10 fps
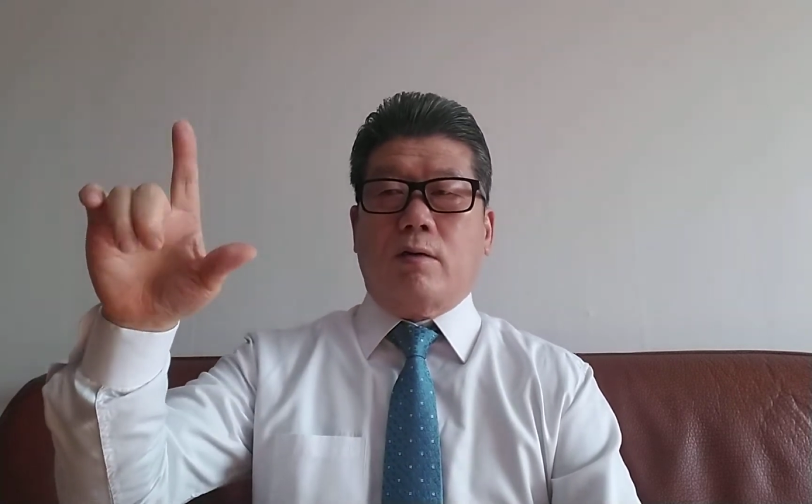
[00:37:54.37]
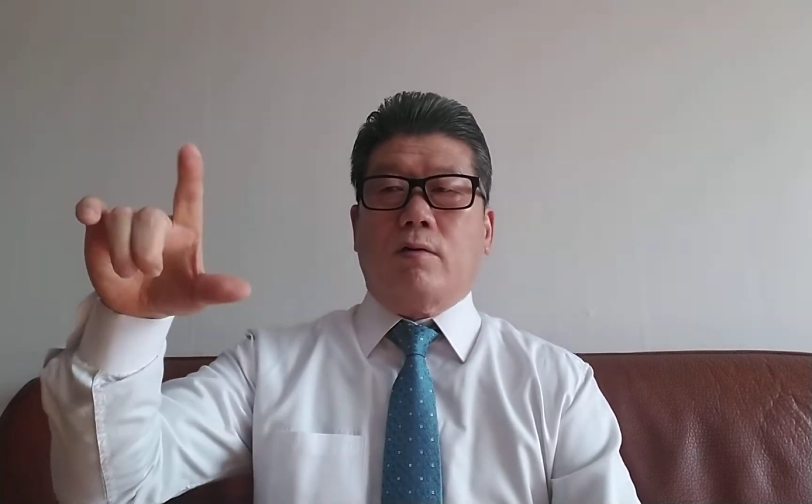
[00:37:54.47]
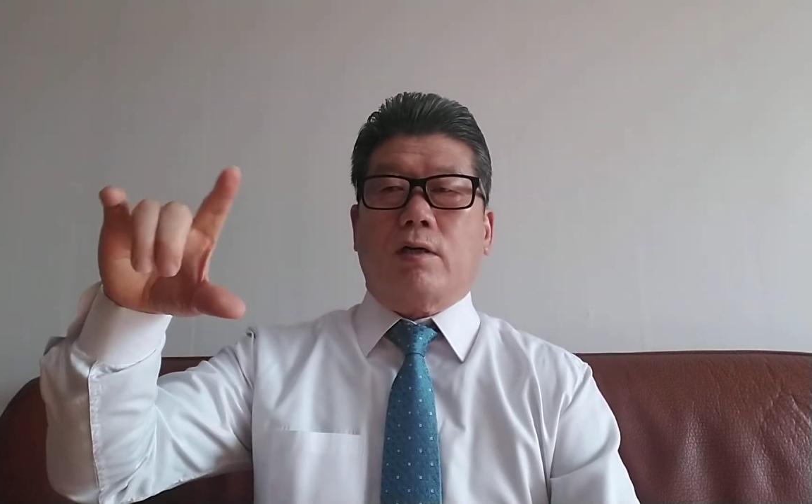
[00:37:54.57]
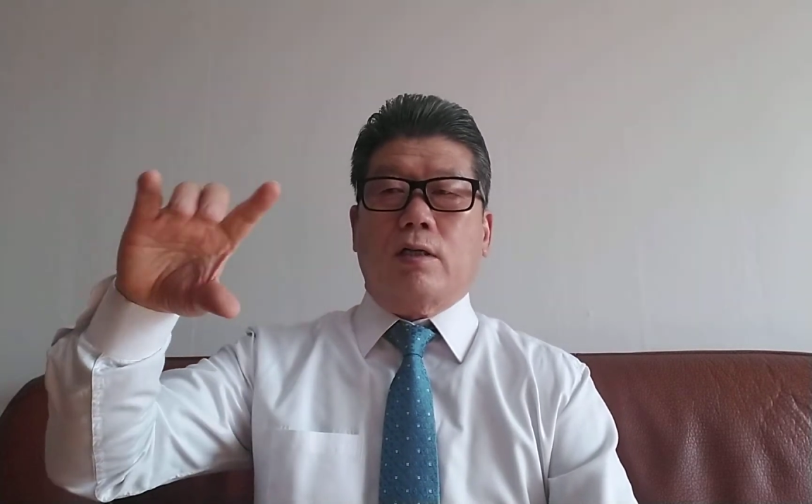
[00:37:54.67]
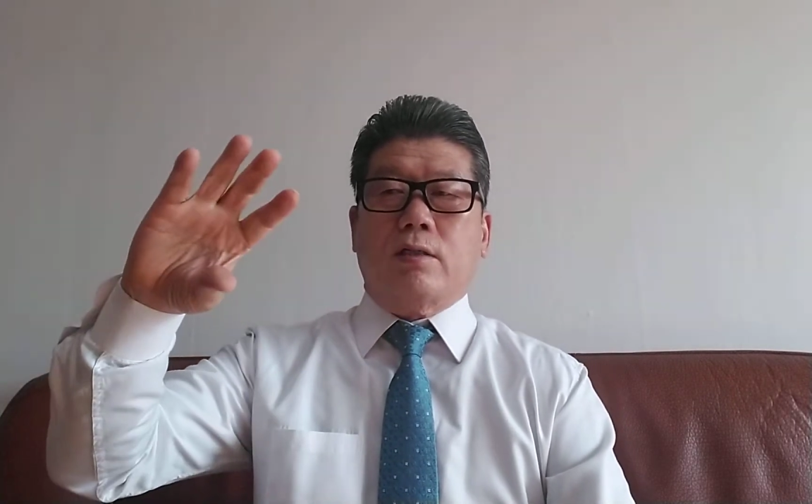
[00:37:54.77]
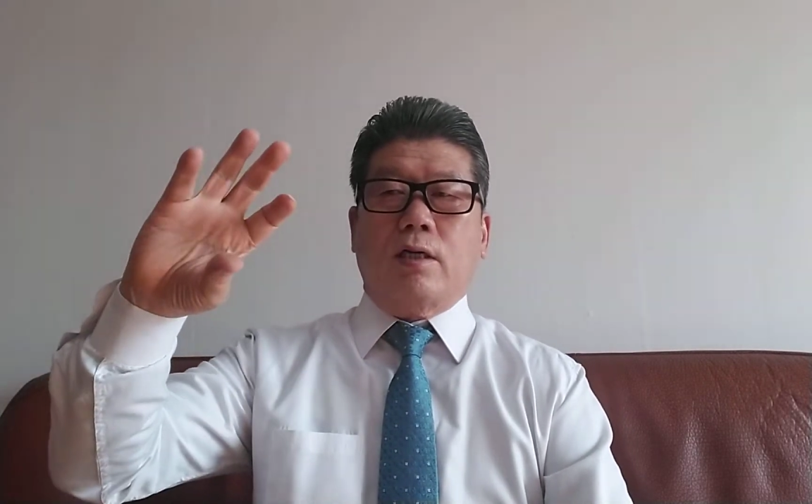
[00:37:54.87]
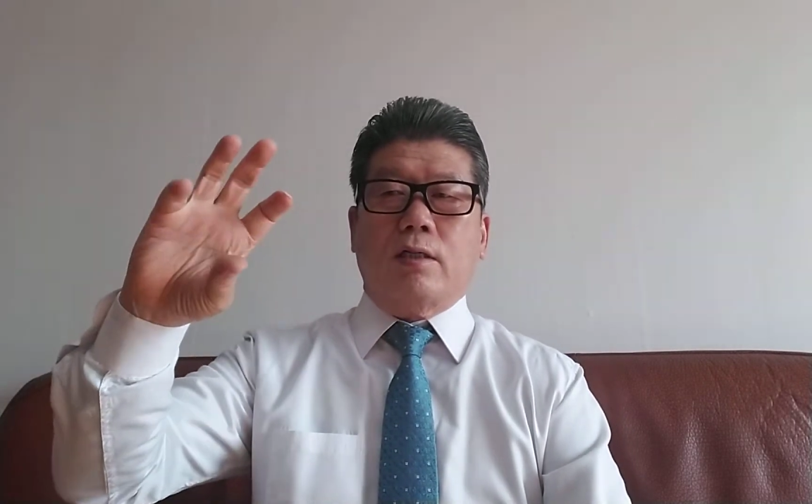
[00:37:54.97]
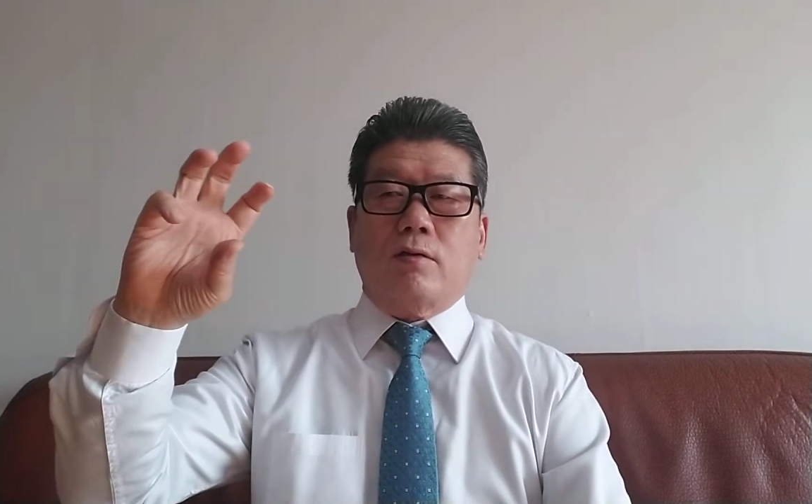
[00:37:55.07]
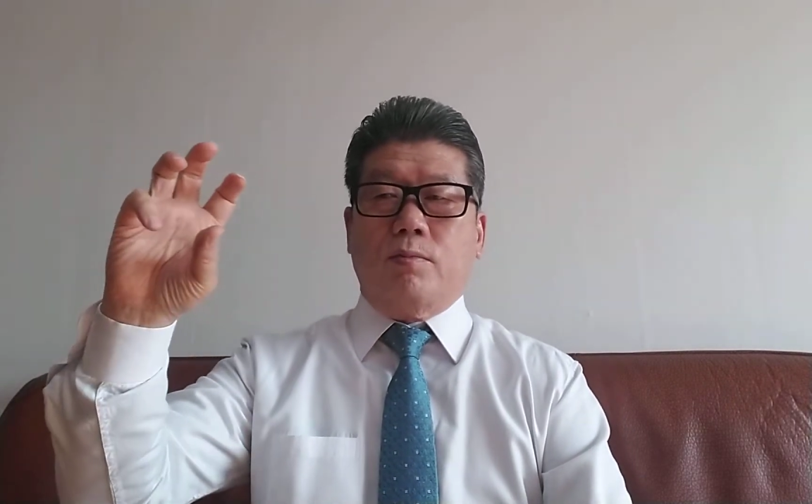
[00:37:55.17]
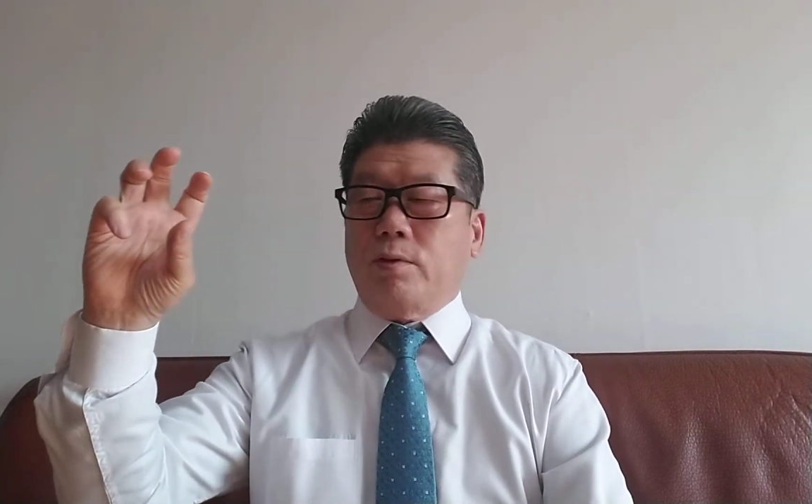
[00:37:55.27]
Okay,
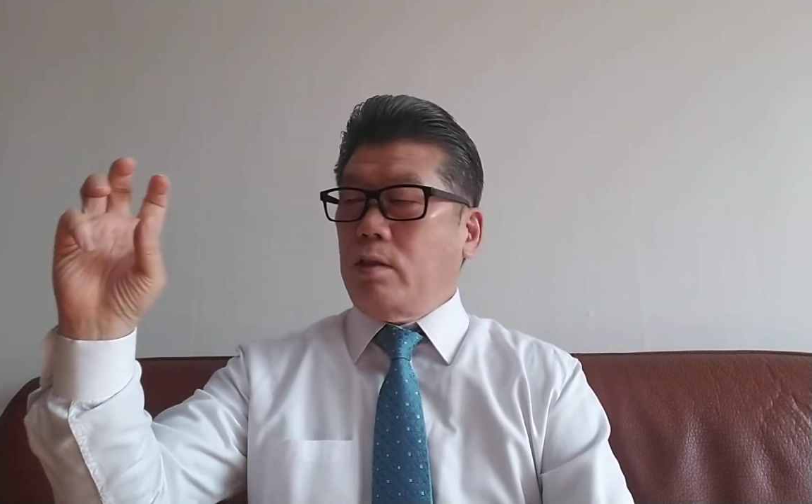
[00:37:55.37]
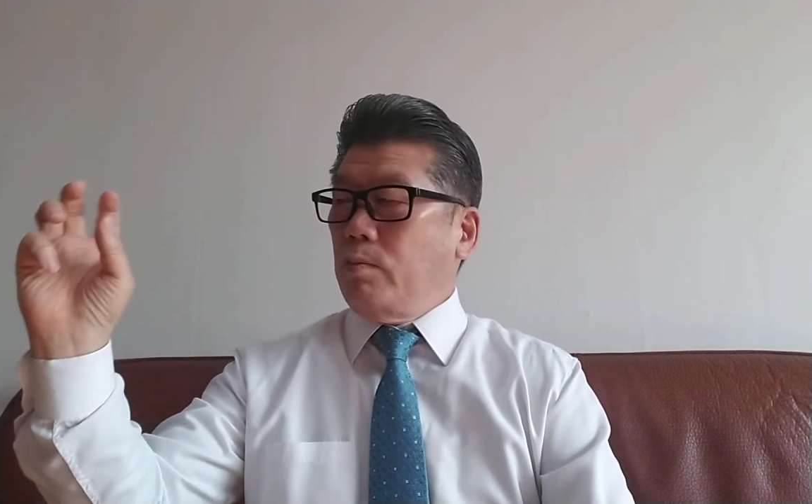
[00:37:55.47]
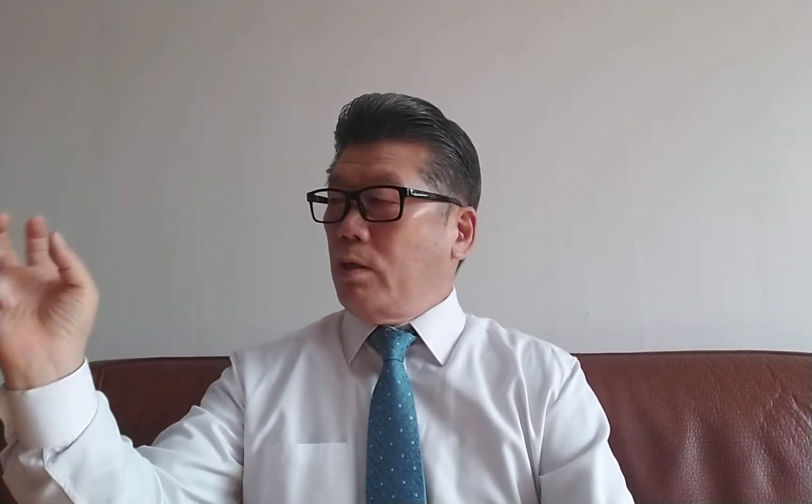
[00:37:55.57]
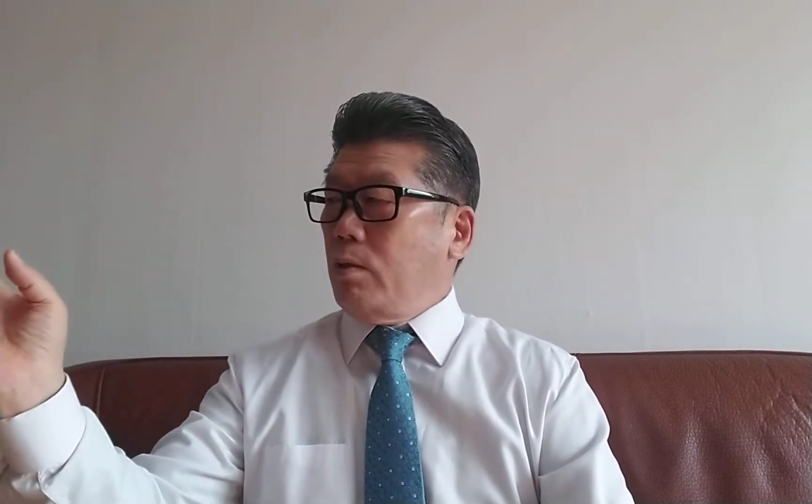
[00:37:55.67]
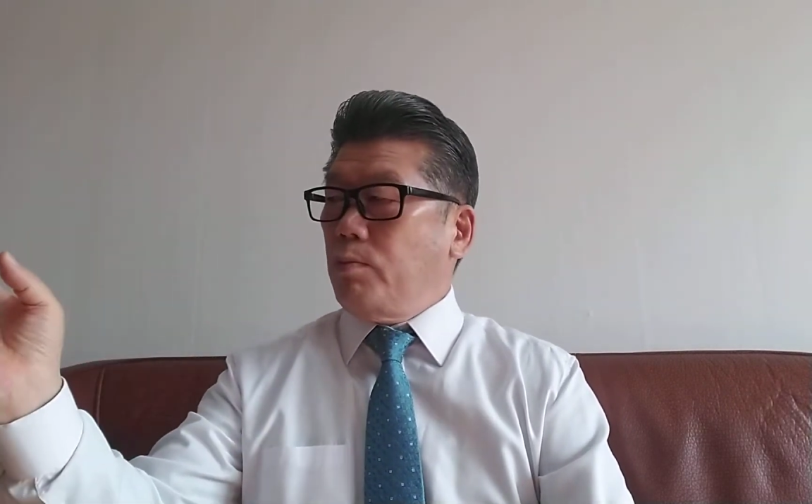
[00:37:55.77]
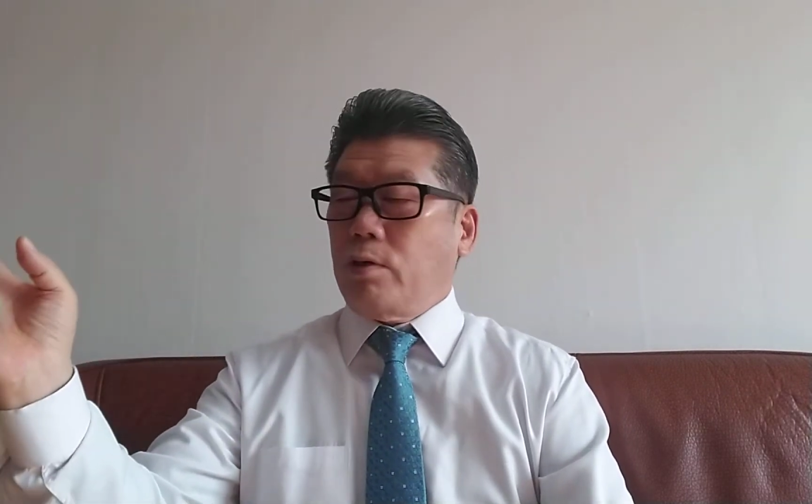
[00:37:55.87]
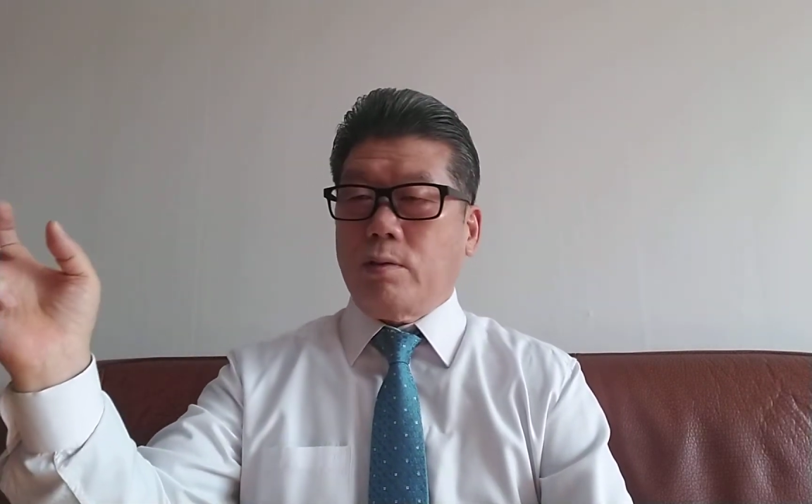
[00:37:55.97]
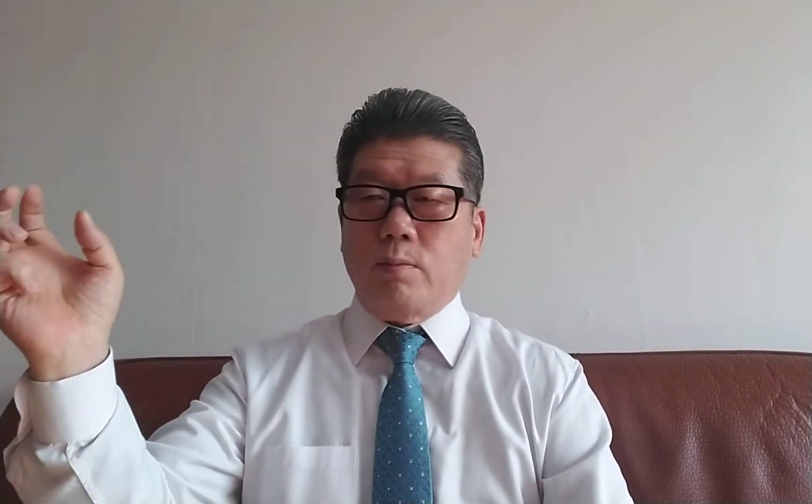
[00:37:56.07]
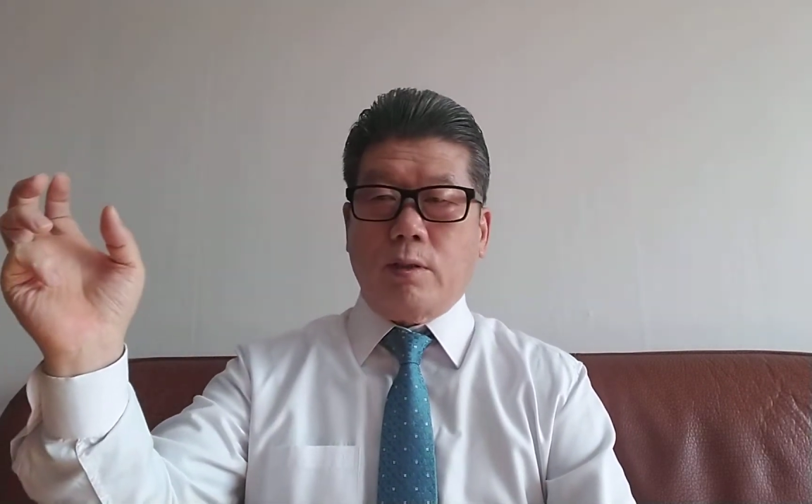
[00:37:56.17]
change of the maybe, polit,